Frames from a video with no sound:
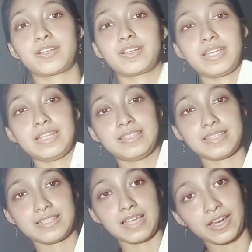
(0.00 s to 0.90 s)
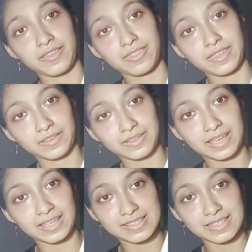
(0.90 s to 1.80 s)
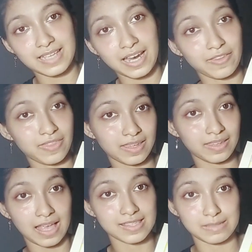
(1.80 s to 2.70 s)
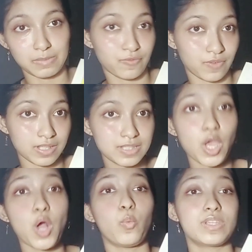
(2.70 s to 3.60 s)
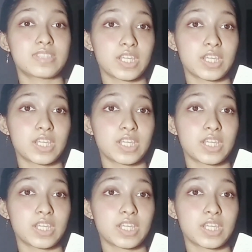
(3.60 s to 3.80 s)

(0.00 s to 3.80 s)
thing. Okay, this entire thing has to be filled with